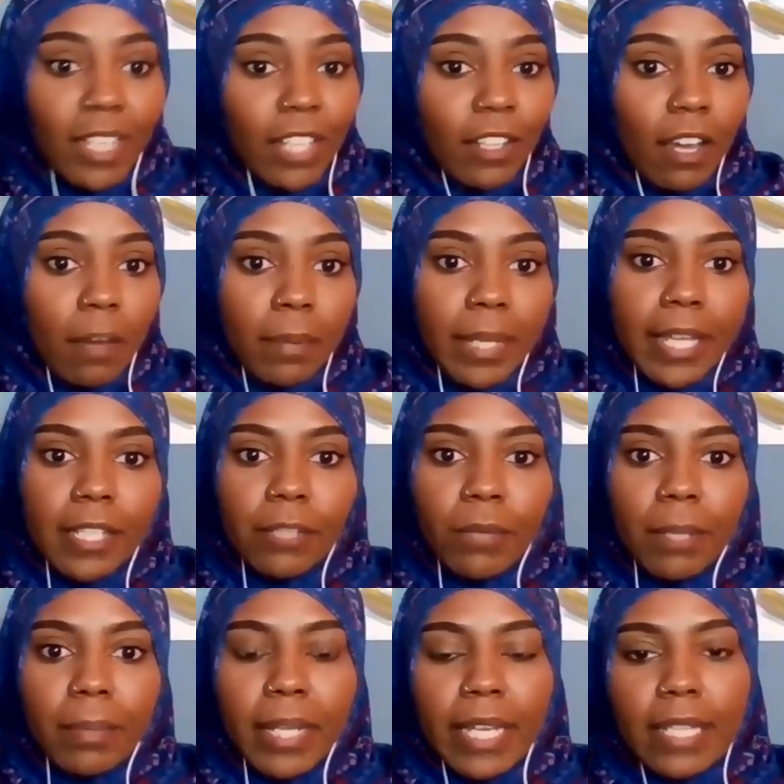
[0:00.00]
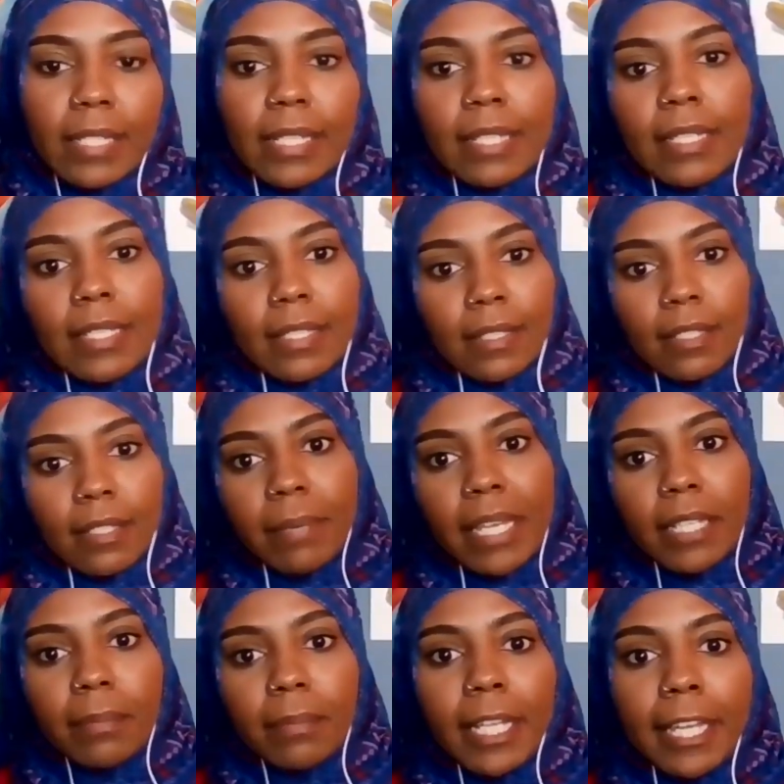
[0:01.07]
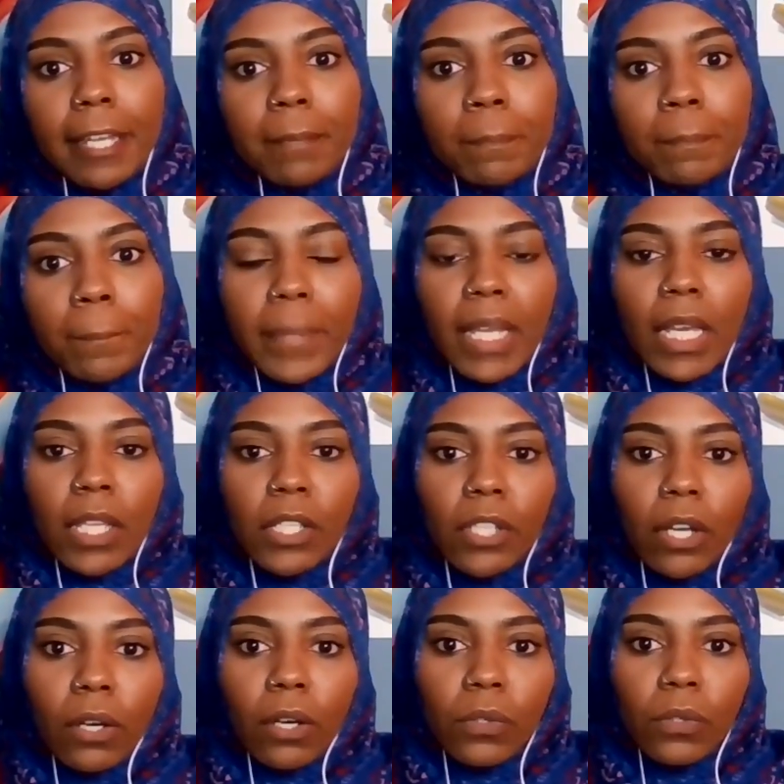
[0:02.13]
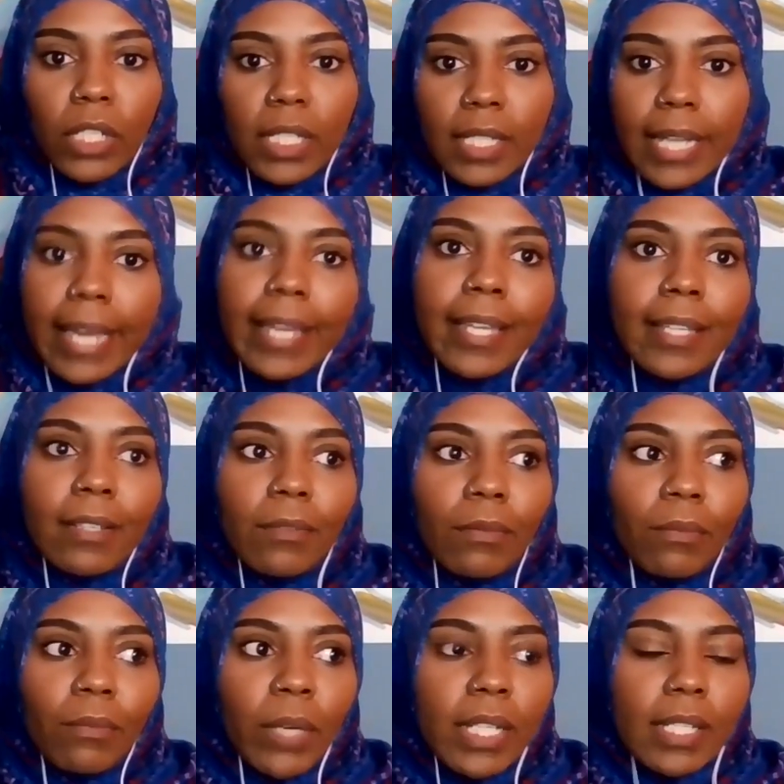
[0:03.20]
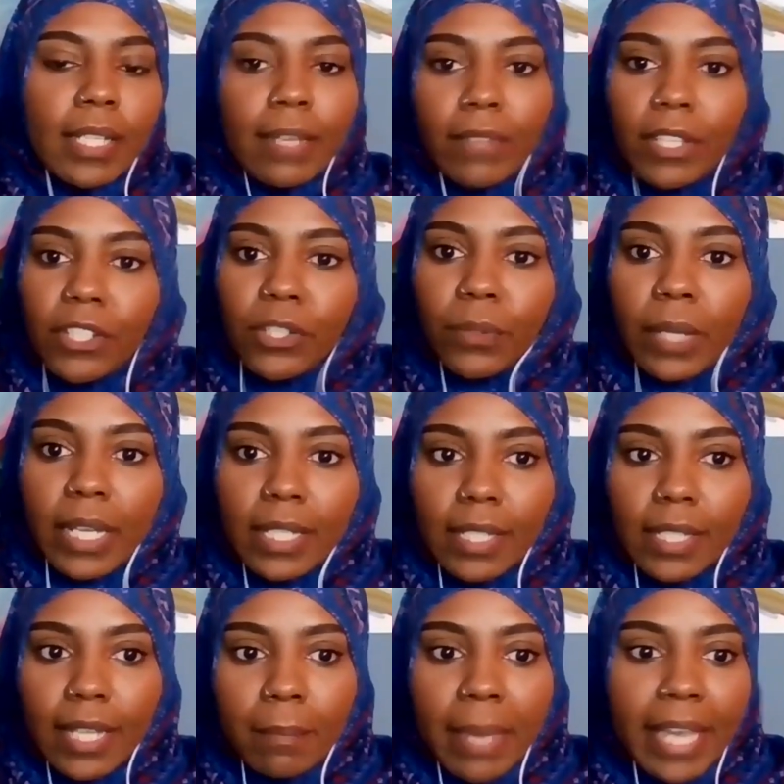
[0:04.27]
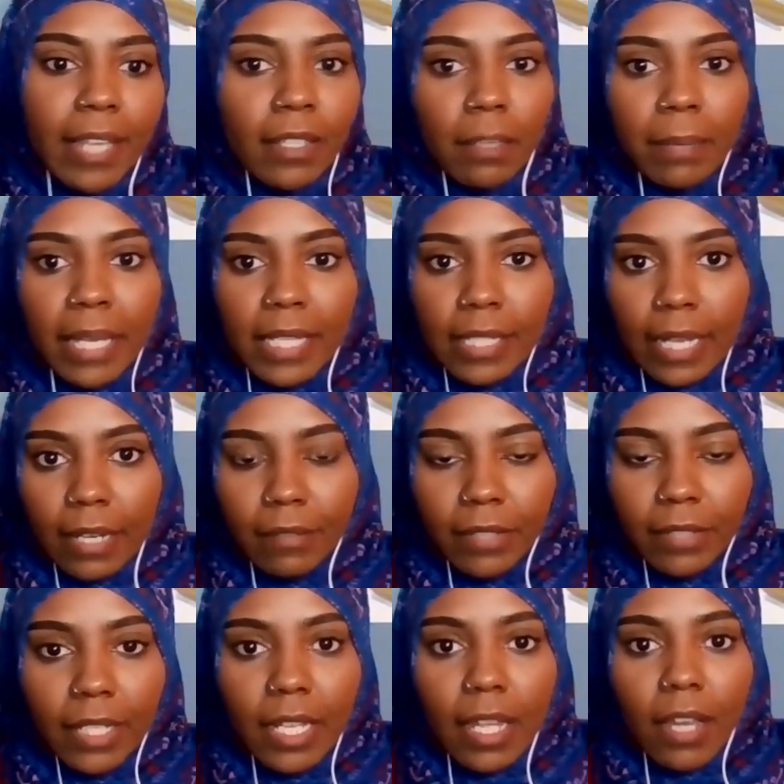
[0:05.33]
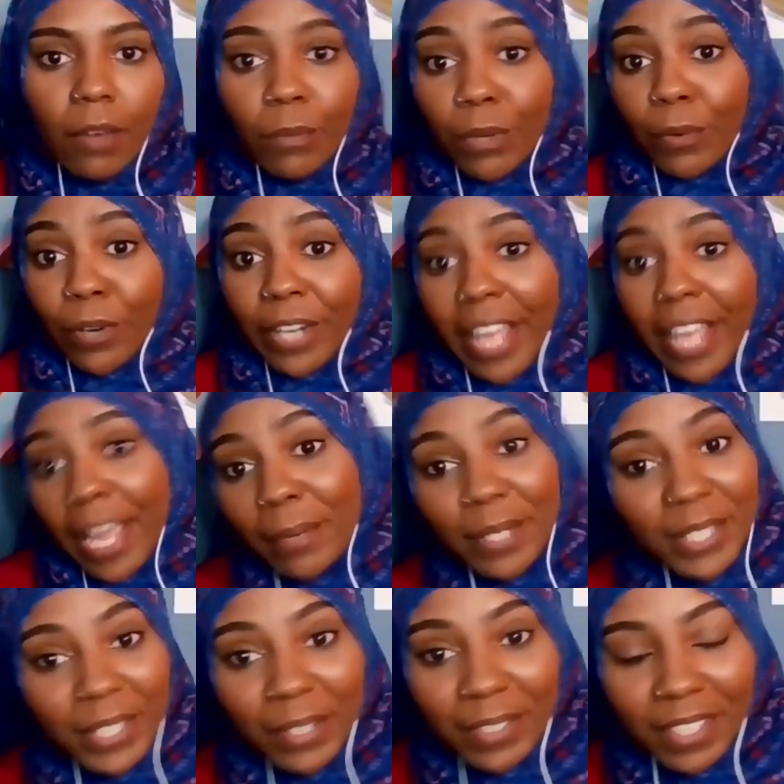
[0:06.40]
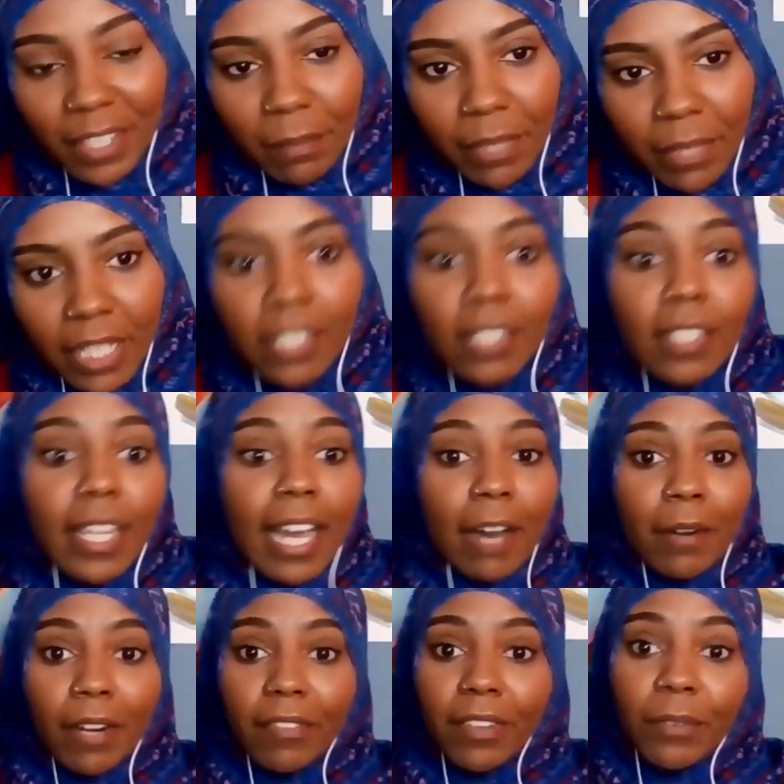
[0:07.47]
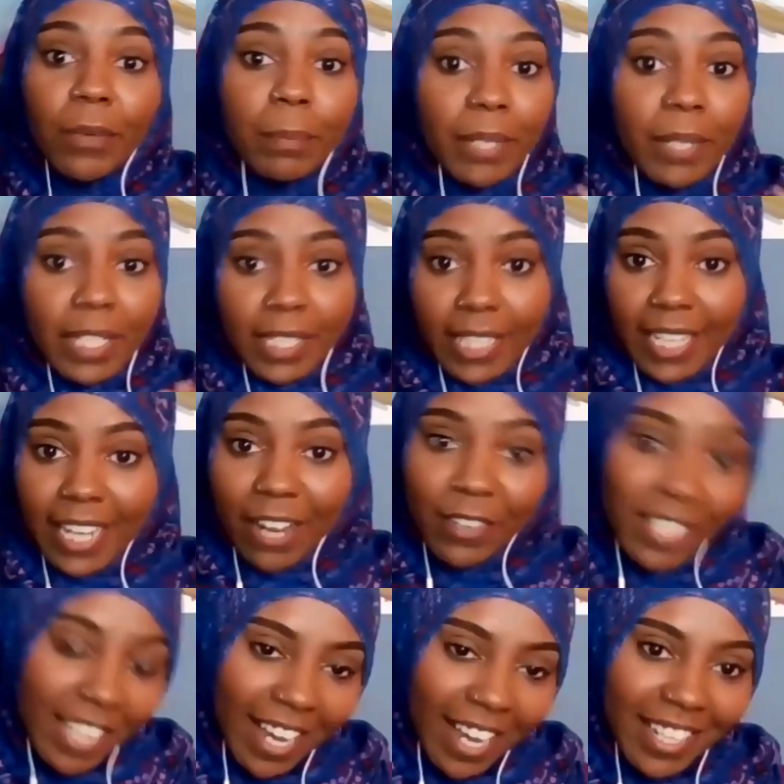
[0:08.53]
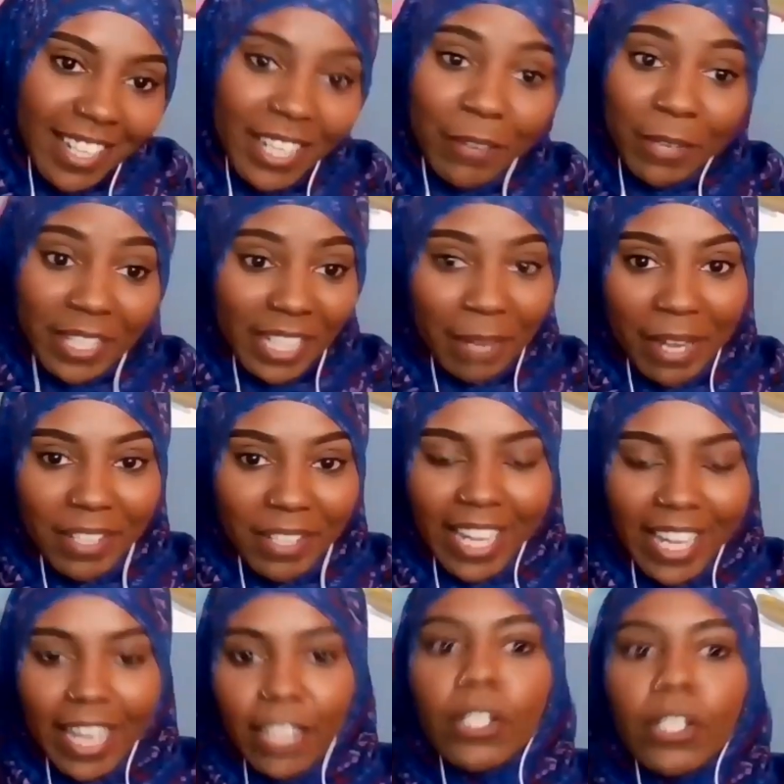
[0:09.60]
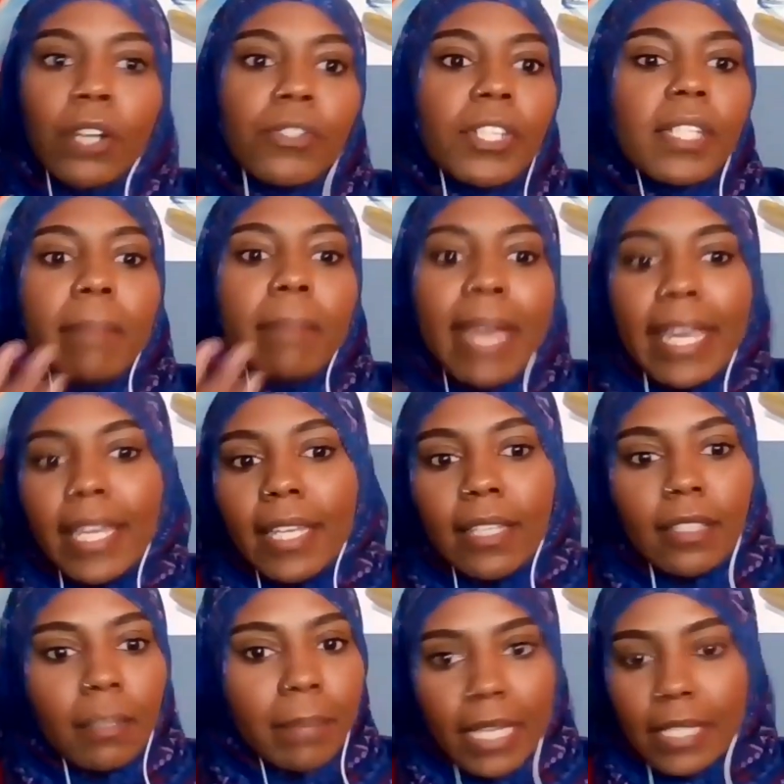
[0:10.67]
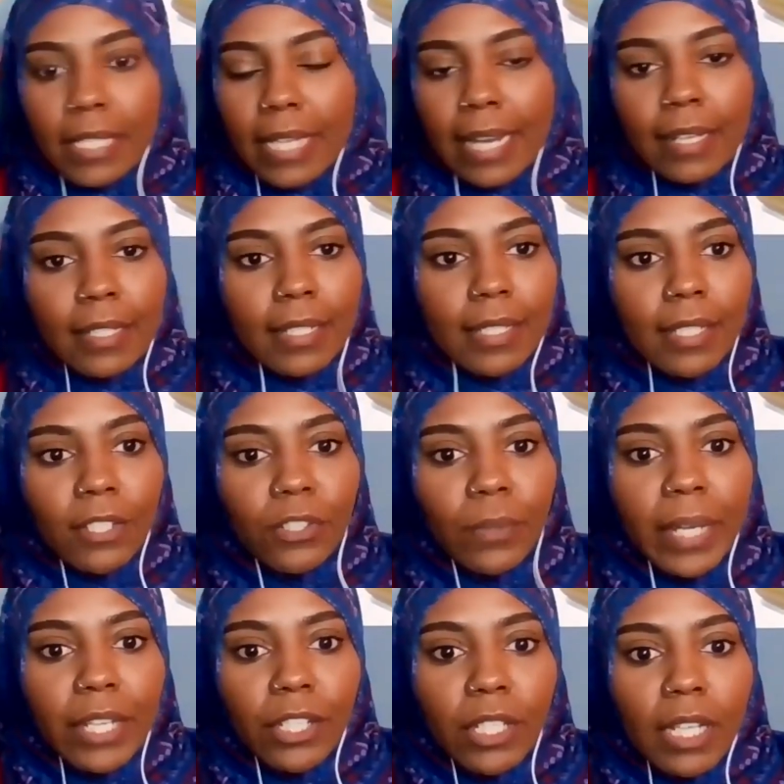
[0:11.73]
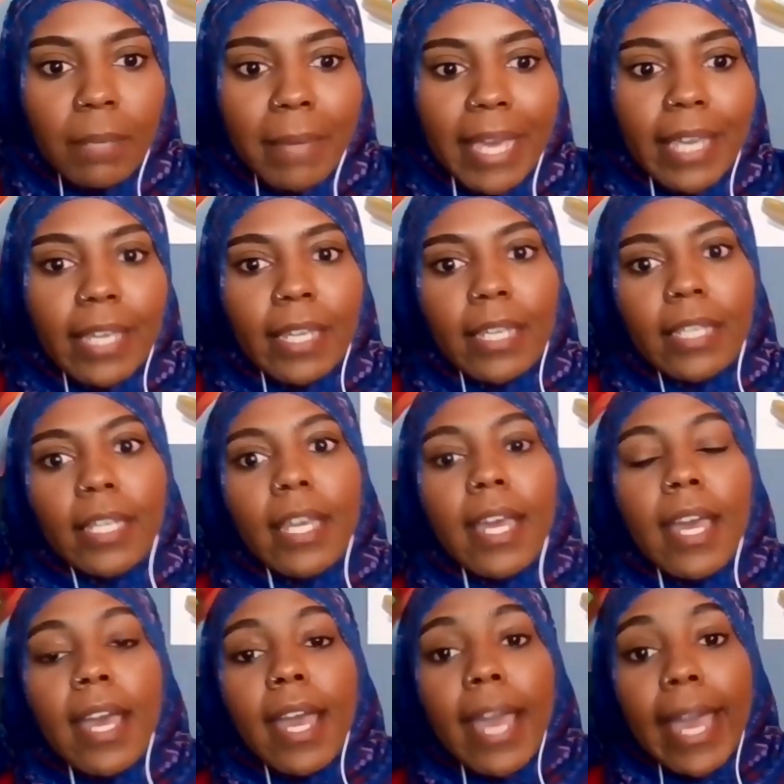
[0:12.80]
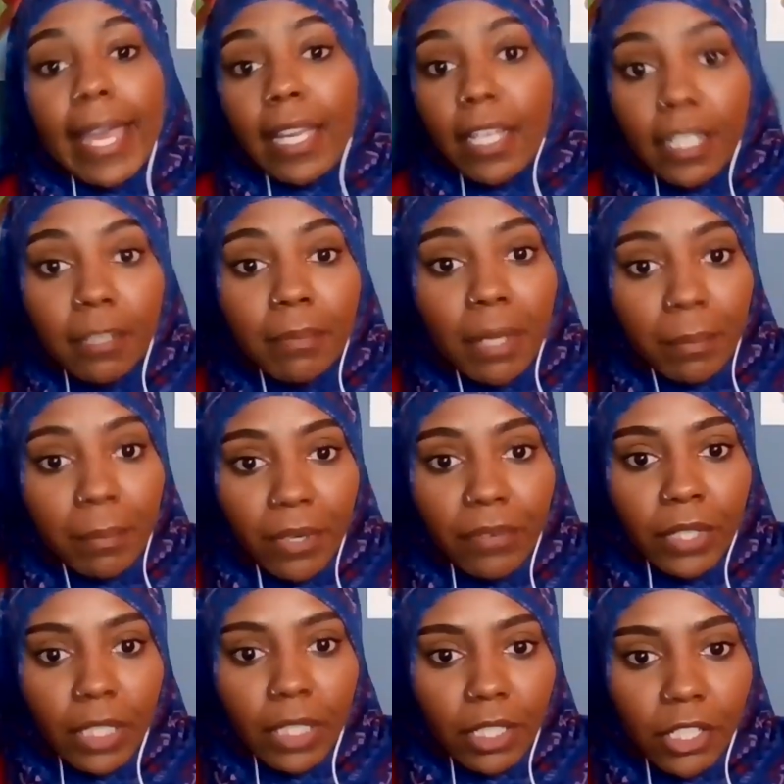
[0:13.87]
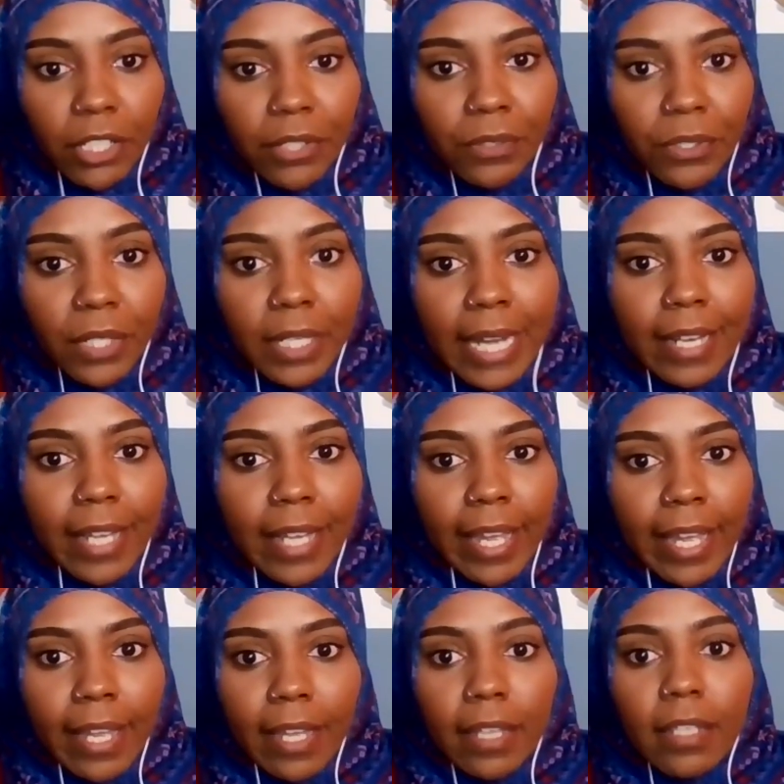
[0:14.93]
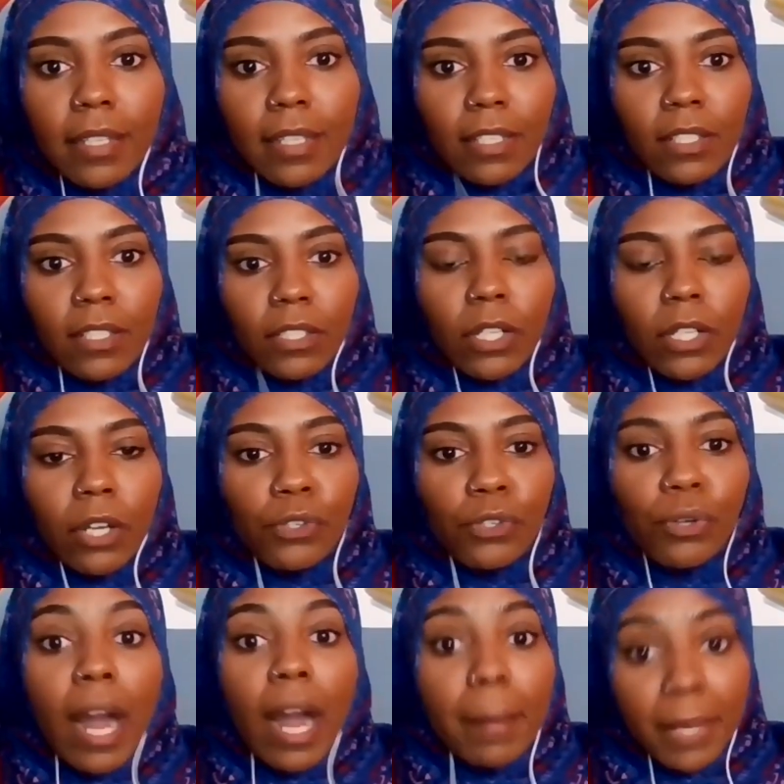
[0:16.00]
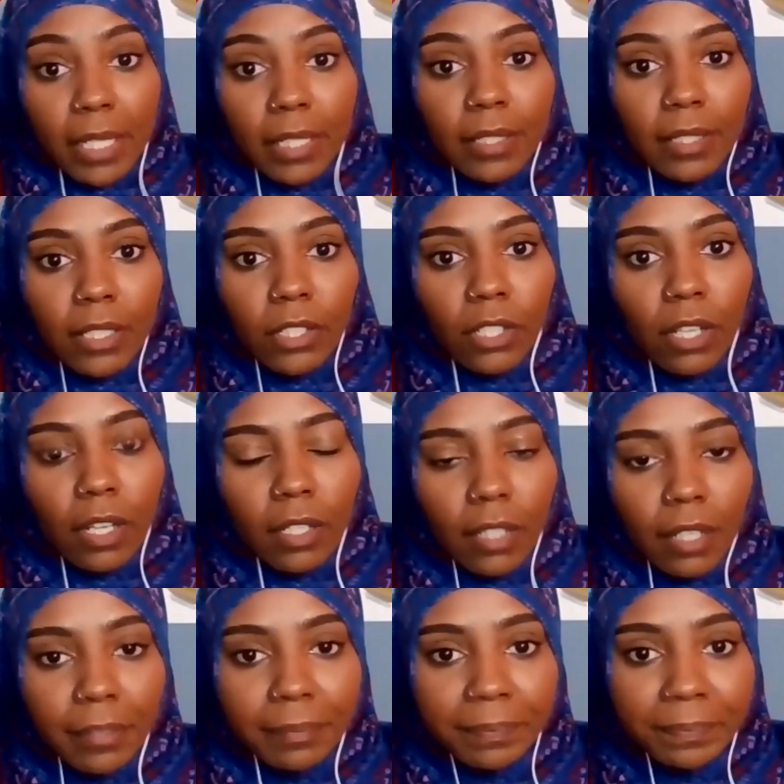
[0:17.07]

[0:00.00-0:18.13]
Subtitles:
Allah plans, we plans, and this is the best plan. So just taking what's given to us and making the best out of it. We weren't able to go to the beach. However, we put a tent outside and we slept outside, just making the best out of this situation and making it a good memory for the children, not a, trauma, inshallah.